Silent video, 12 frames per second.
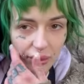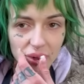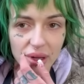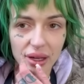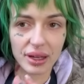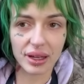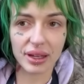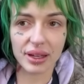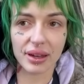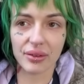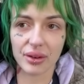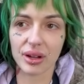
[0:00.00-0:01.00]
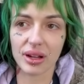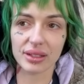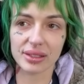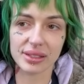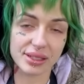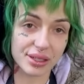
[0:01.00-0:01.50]
But it never
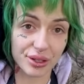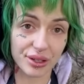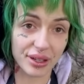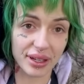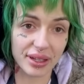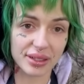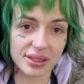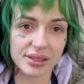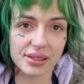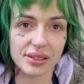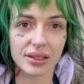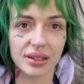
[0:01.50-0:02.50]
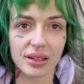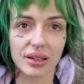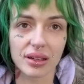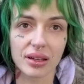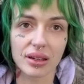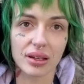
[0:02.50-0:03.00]
got serious.
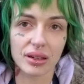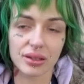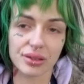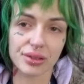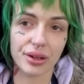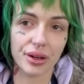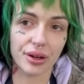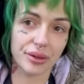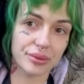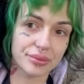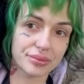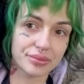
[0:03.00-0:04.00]
Yeah. So...